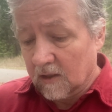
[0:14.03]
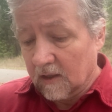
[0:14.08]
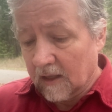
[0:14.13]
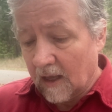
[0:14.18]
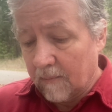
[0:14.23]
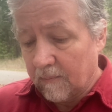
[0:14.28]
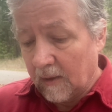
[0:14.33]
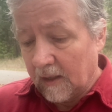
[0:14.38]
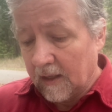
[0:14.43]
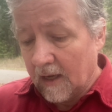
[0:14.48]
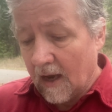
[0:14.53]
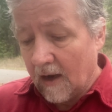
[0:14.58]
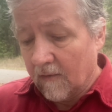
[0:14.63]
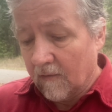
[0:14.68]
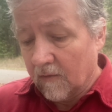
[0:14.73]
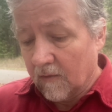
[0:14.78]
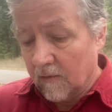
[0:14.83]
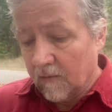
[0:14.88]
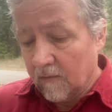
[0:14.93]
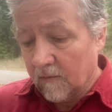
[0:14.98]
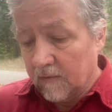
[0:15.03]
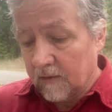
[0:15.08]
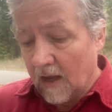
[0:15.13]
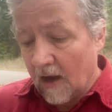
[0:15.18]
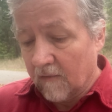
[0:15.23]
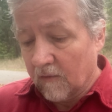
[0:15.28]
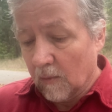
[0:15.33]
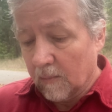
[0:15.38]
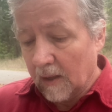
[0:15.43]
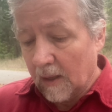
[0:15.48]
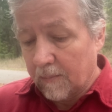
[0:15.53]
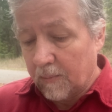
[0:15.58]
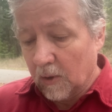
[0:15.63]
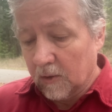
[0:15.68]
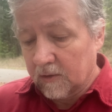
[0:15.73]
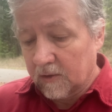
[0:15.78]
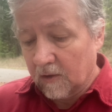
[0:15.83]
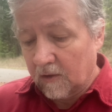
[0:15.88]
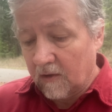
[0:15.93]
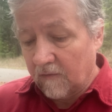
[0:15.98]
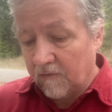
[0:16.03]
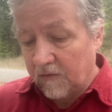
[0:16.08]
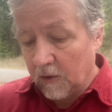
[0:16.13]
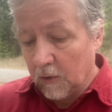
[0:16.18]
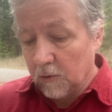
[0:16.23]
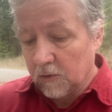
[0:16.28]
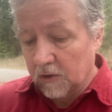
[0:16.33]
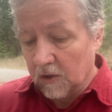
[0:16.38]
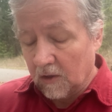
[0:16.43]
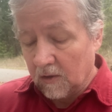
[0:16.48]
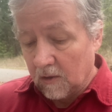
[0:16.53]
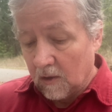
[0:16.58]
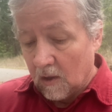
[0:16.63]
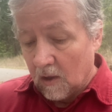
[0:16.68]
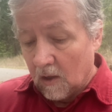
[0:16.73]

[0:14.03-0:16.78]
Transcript: Let me never be put to confusion.